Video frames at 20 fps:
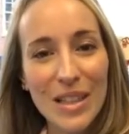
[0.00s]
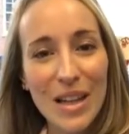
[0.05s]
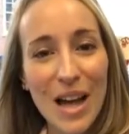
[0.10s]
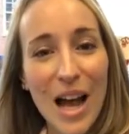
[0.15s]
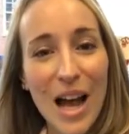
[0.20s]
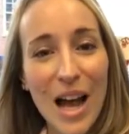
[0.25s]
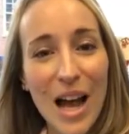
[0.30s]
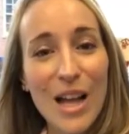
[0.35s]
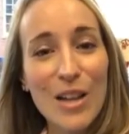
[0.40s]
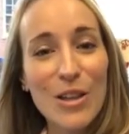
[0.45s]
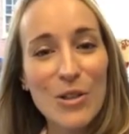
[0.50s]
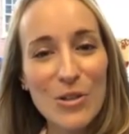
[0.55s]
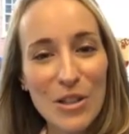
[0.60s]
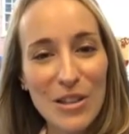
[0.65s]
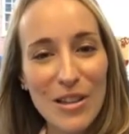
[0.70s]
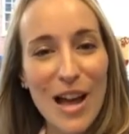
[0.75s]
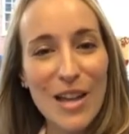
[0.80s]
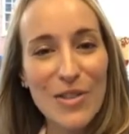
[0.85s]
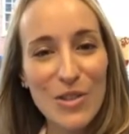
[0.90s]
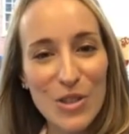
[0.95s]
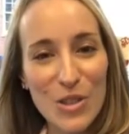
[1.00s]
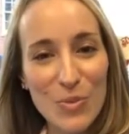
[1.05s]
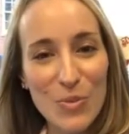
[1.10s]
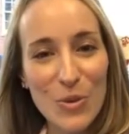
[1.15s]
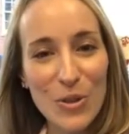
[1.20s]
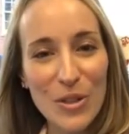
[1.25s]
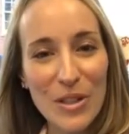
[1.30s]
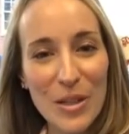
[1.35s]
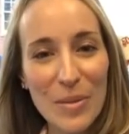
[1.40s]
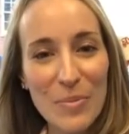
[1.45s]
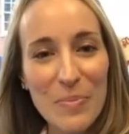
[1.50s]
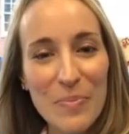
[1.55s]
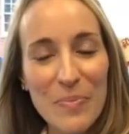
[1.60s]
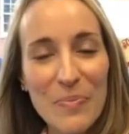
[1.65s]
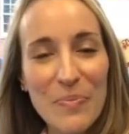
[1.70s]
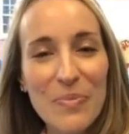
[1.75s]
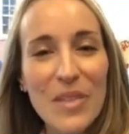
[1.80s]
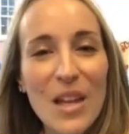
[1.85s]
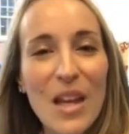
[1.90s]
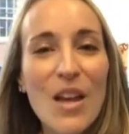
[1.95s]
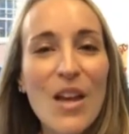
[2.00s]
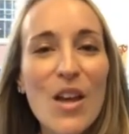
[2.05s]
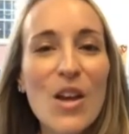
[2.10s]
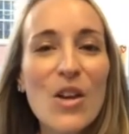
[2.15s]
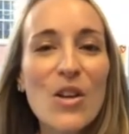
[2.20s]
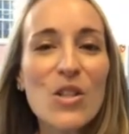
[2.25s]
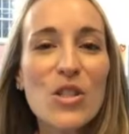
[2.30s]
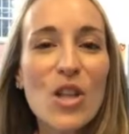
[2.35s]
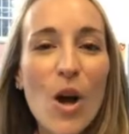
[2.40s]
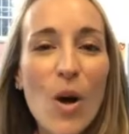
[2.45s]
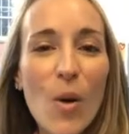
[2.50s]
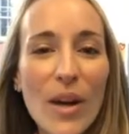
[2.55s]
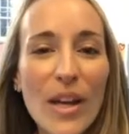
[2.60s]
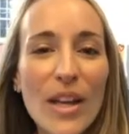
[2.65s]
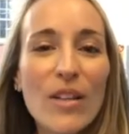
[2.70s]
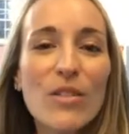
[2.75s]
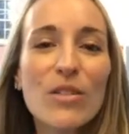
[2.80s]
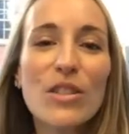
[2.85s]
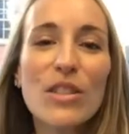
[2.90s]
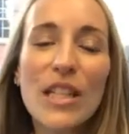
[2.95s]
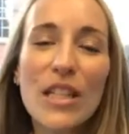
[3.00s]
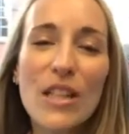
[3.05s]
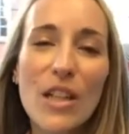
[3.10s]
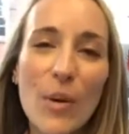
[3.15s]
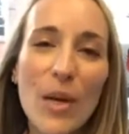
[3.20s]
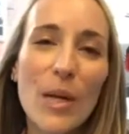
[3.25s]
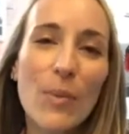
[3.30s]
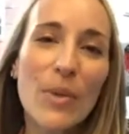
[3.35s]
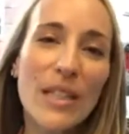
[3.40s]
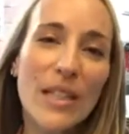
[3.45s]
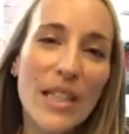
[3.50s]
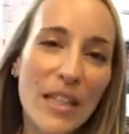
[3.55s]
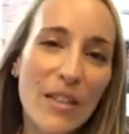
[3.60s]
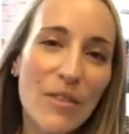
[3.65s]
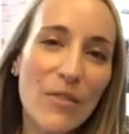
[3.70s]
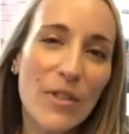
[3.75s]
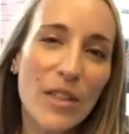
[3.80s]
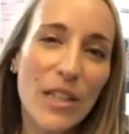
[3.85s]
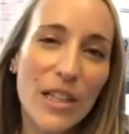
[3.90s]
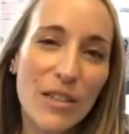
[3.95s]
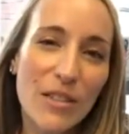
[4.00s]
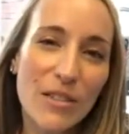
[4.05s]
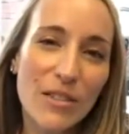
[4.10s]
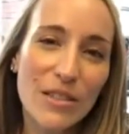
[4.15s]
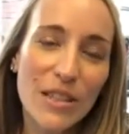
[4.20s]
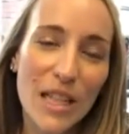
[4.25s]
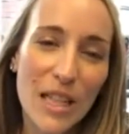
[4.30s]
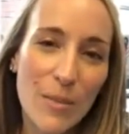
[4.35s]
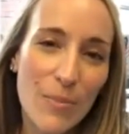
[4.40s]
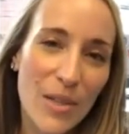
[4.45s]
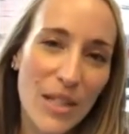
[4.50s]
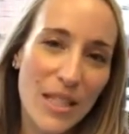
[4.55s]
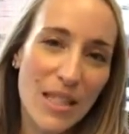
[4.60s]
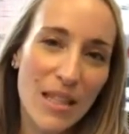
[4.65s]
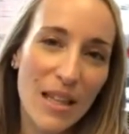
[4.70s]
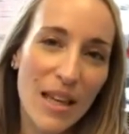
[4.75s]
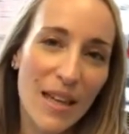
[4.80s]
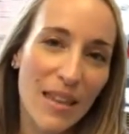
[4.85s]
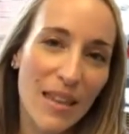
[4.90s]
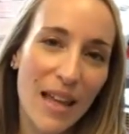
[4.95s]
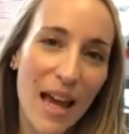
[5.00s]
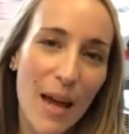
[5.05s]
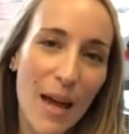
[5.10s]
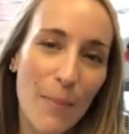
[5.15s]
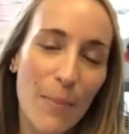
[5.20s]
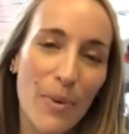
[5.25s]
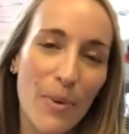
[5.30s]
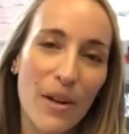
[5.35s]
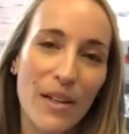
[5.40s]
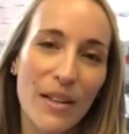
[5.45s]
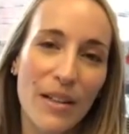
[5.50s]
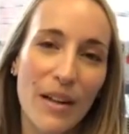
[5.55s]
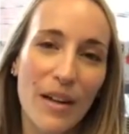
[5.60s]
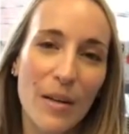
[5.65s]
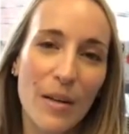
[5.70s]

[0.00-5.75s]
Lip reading: I learned a lot this morning. So he would give little tidbits like that, but